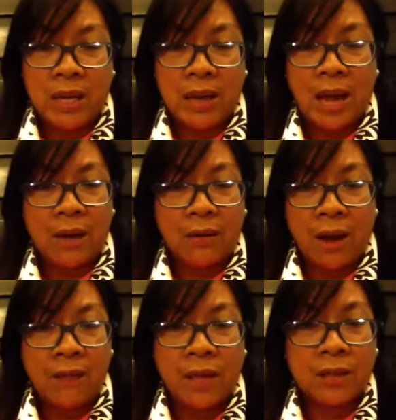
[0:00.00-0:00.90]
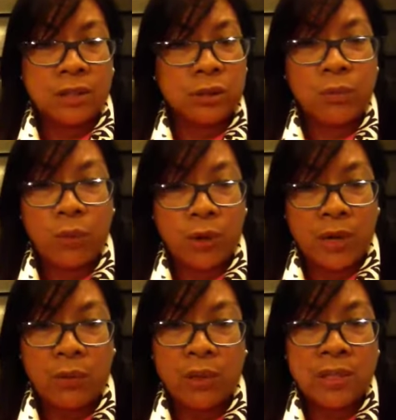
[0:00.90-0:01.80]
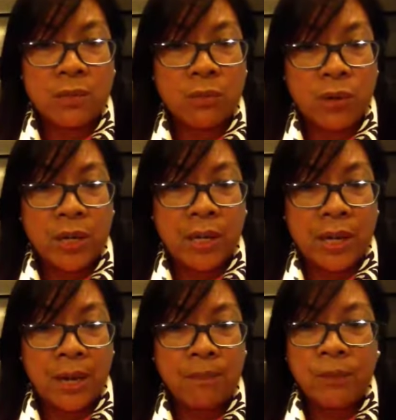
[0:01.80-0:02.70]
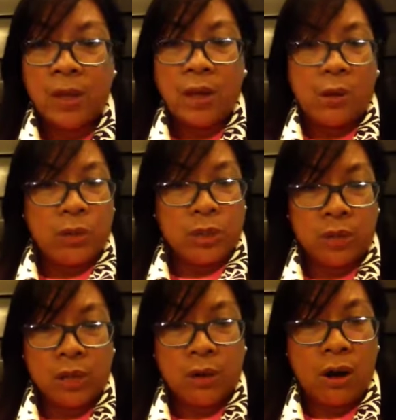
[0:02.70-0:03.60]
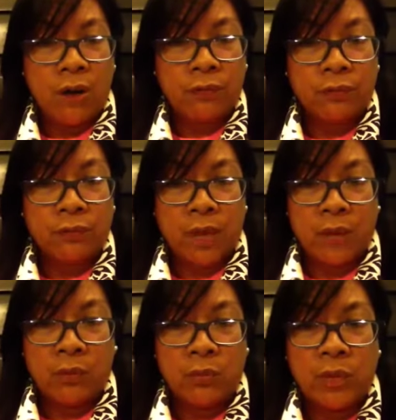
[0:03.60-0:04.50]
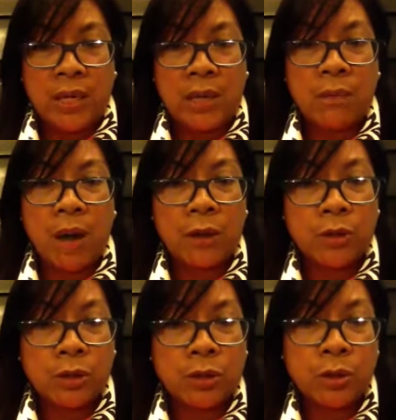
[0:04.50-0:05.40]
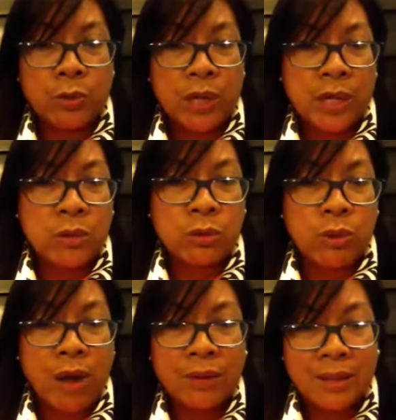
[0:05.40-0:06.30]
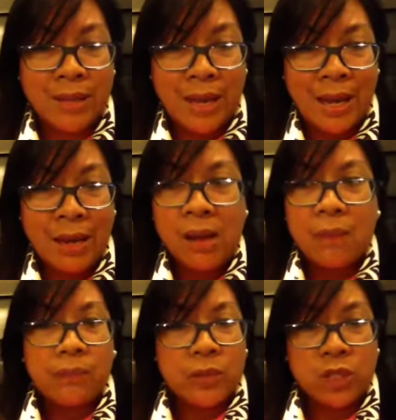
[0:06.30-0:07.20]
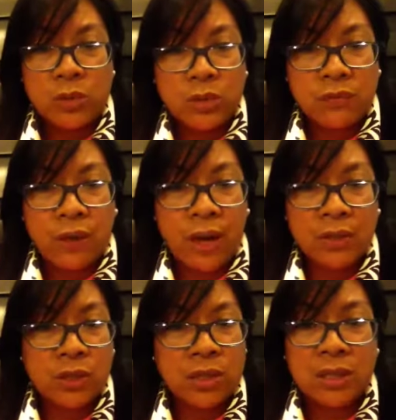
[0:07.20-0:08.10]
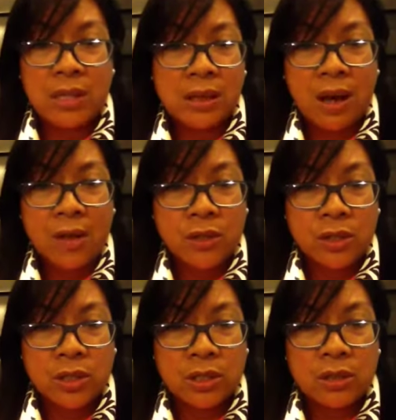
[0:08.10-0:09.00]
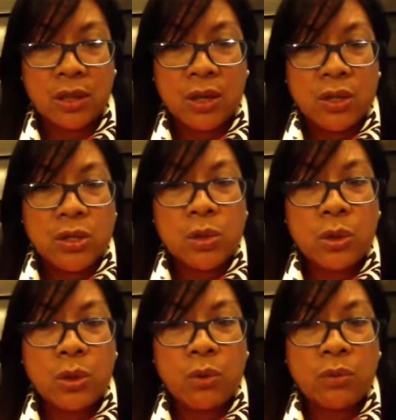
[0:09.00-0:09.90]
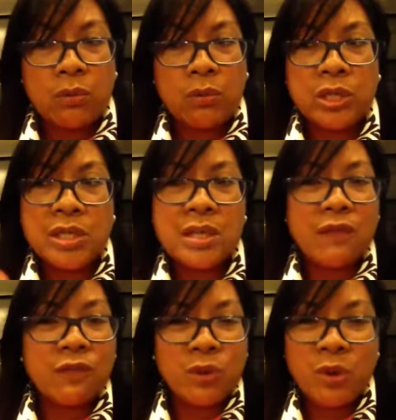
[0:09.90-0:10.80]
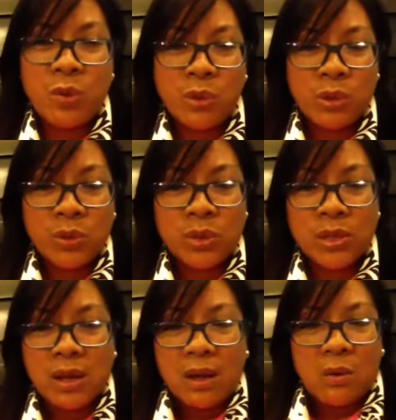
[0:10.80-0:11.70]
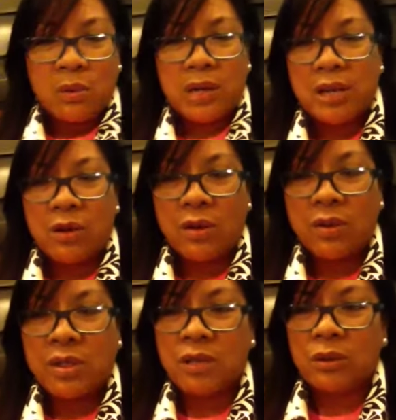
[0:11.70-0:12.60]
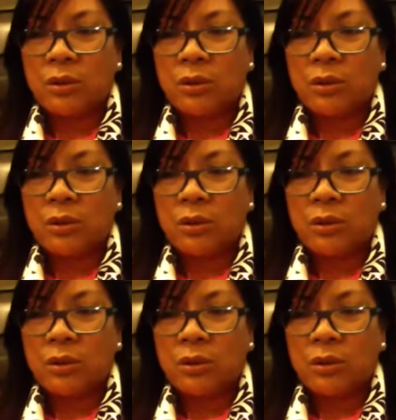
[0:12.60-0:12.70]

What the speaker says: had her have that till the morning. Once the morning came, we took it off, and we monitored her reading throughout the day, and she was fine. She didn't need the oxygen. So we just never know when those, what he calls, the